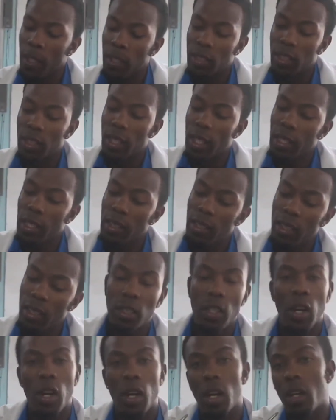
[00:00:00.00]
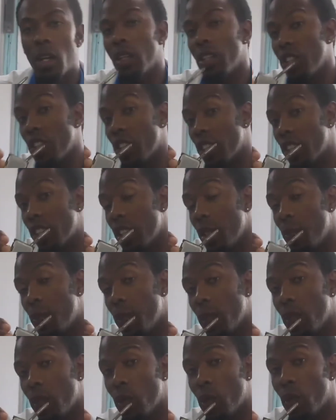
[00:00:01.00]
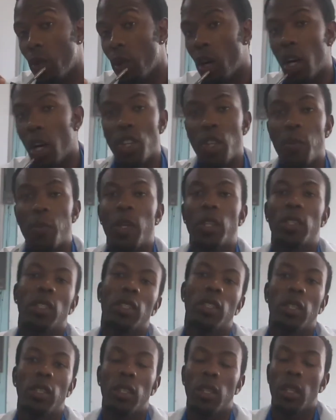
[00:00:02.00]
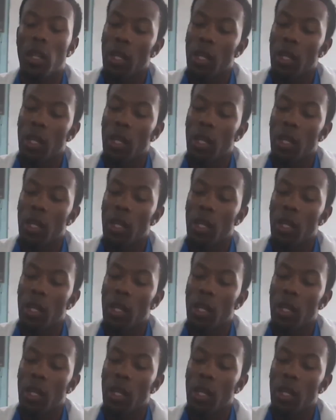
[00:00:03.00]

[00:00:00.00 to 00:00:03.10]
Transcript: So this is called your CPU or your processor.